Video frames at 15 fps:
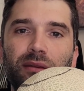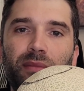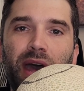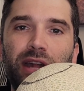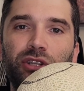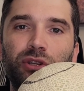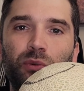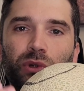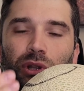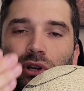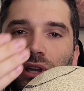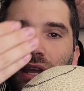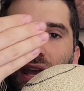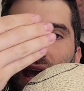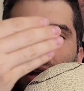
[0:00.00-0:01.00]
imagine we're
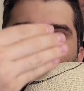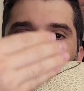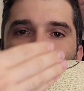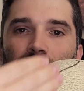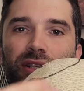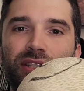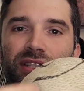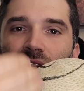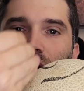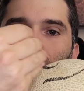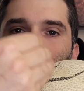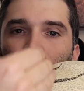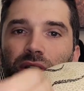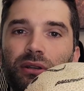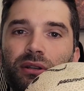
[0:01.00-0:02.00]
looking at
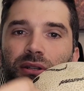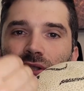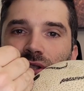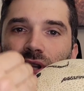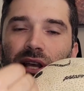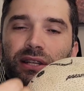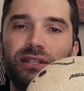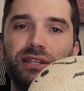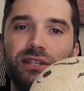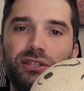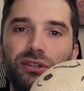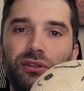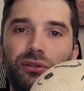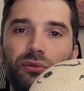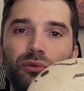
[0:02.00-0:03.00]
cross-section
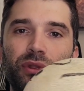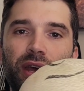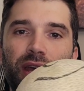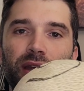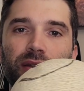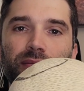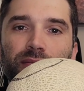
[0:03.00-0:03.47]
slices through the head.